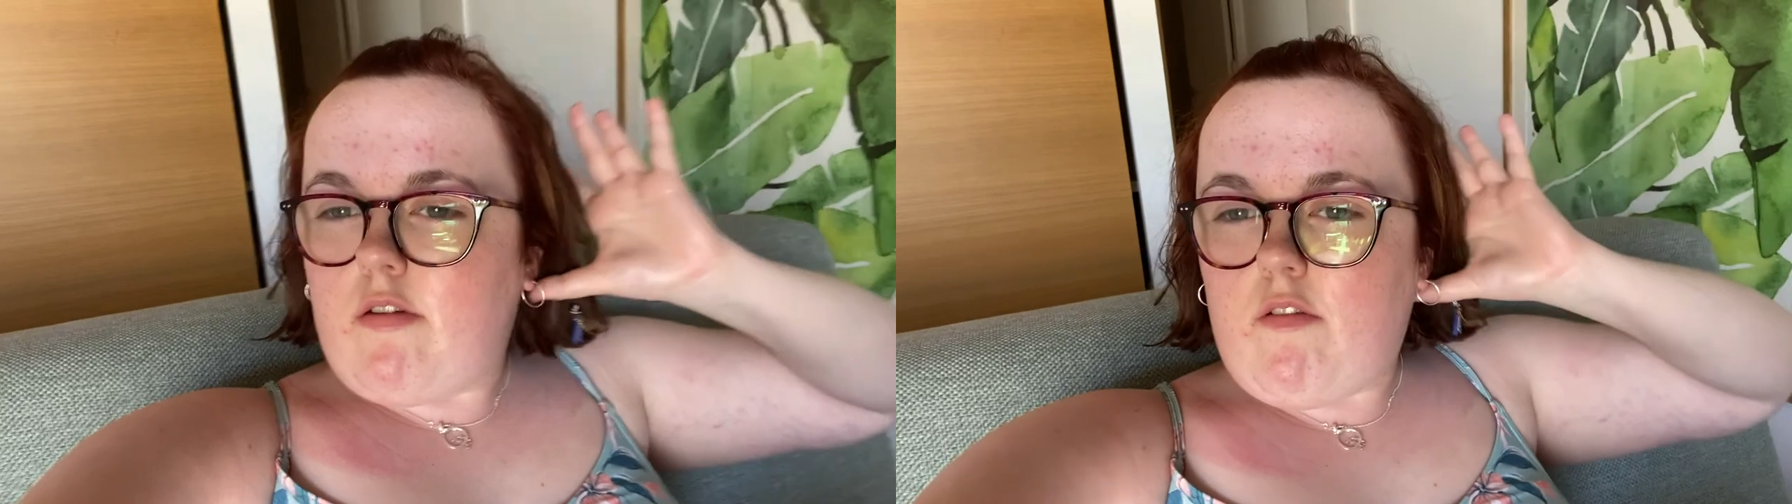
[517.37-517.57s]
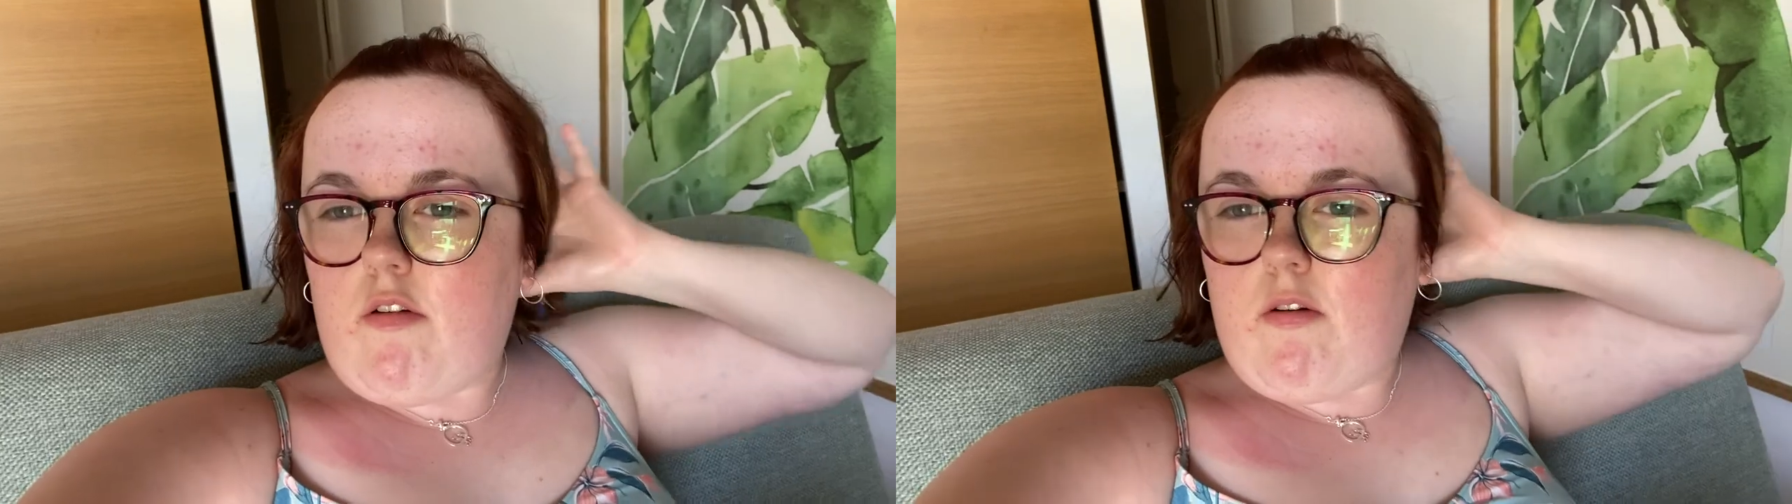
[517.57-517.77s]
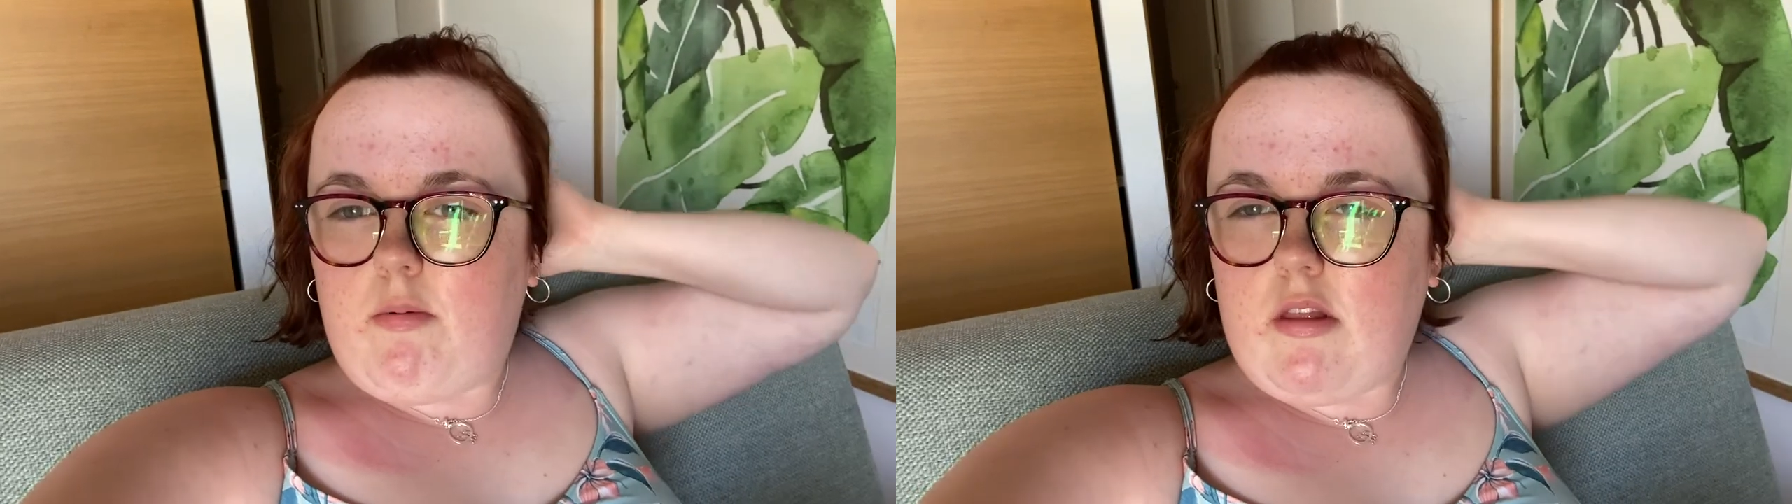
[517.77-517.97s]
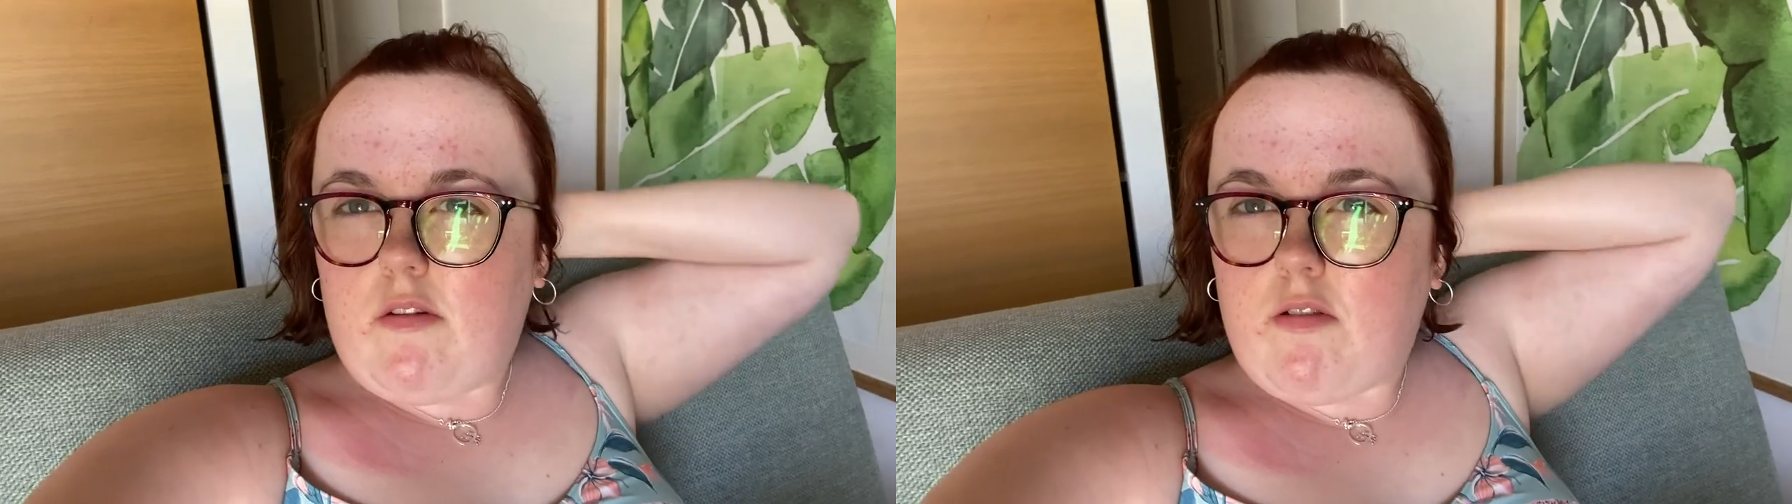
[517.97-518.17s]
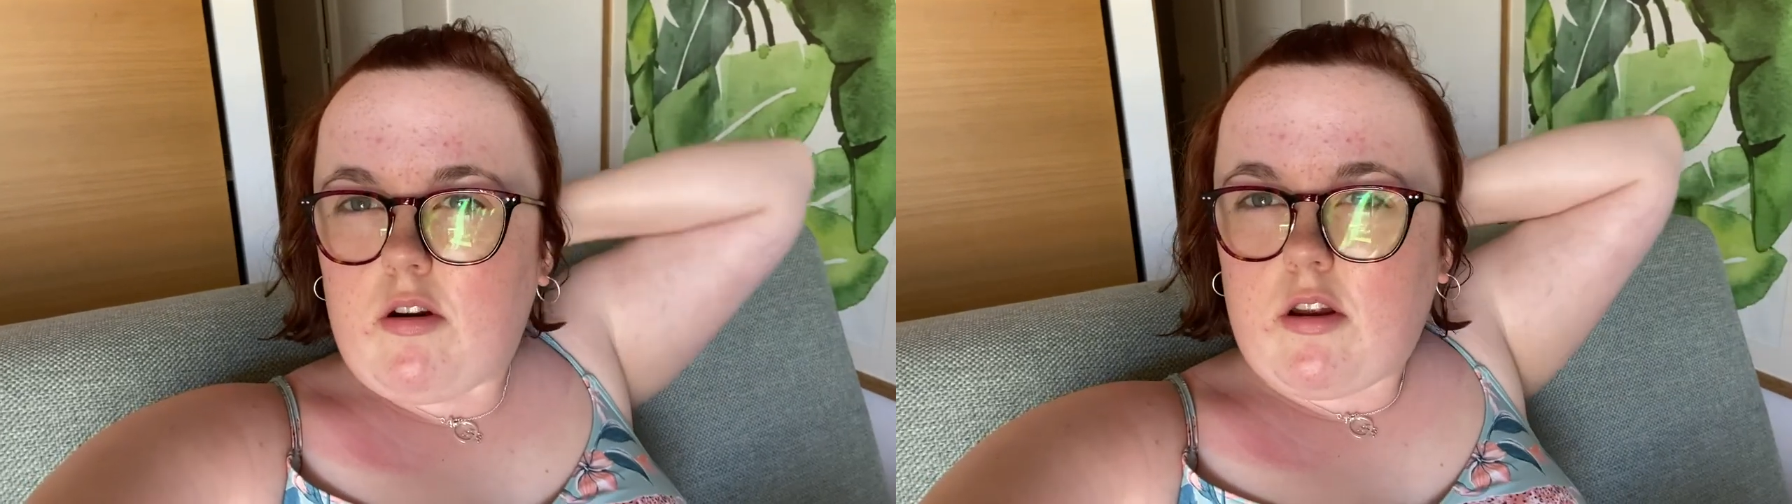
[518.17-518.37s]
you've ever been to
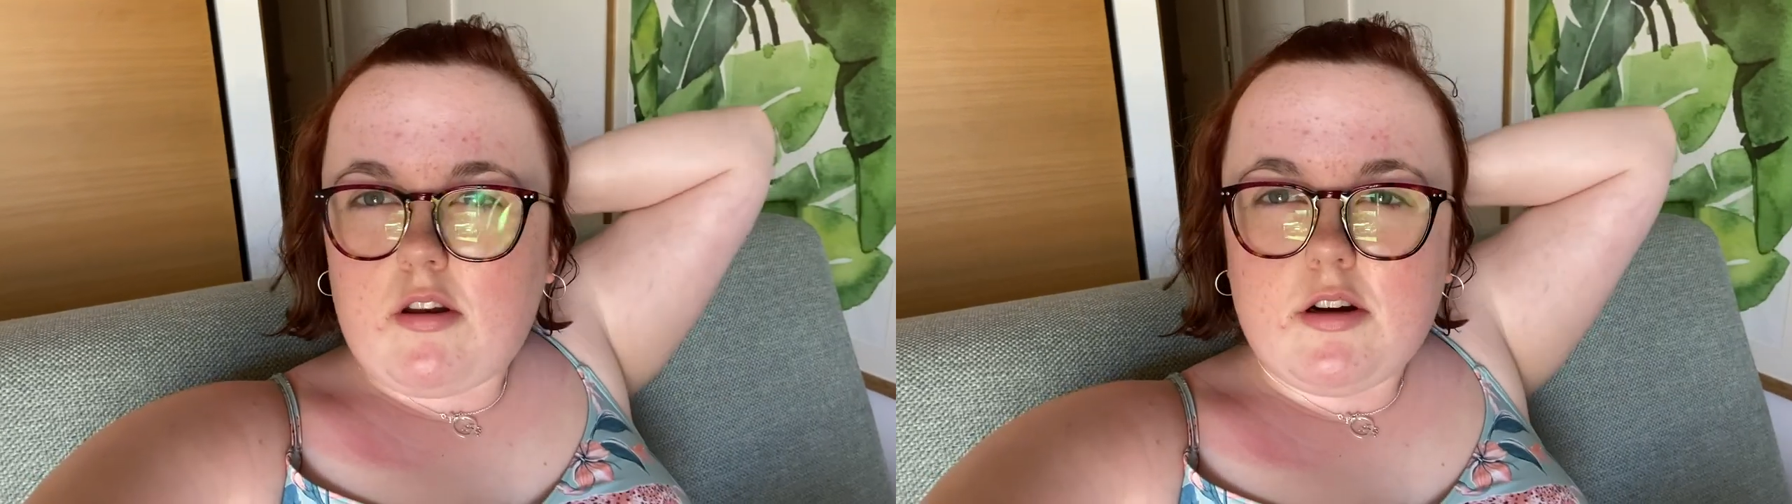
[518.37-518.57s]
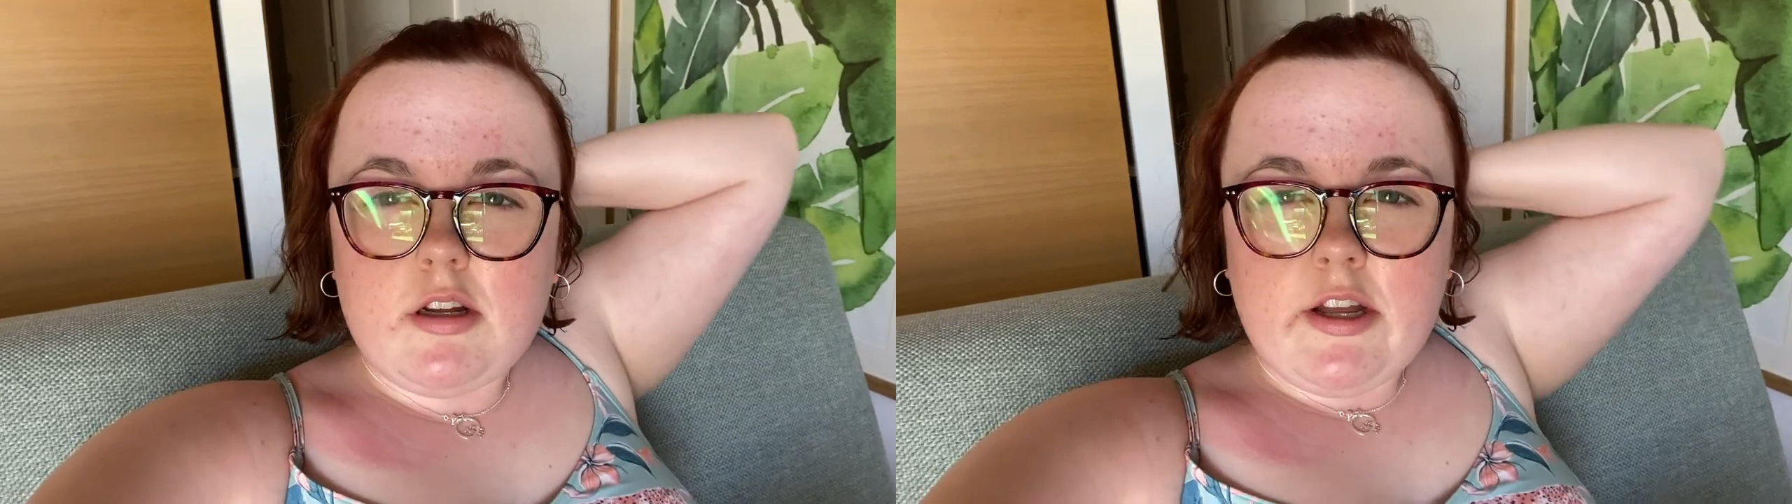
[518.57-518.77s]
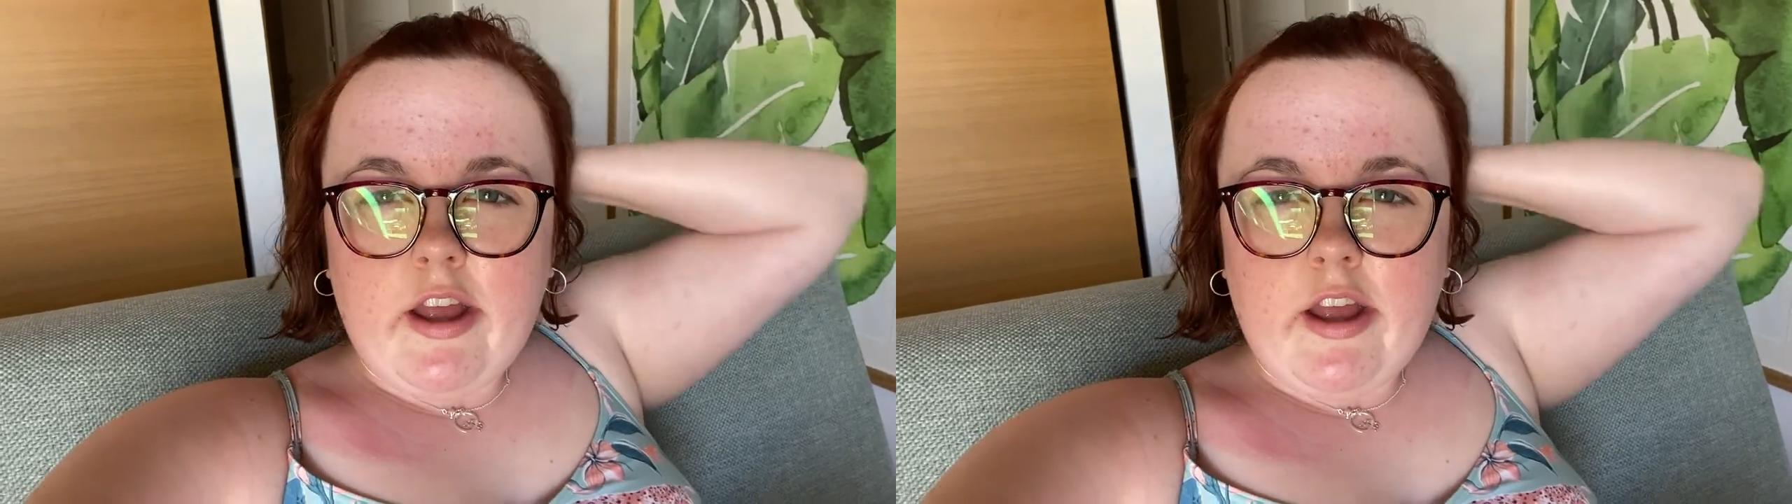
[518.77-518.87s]
Florida.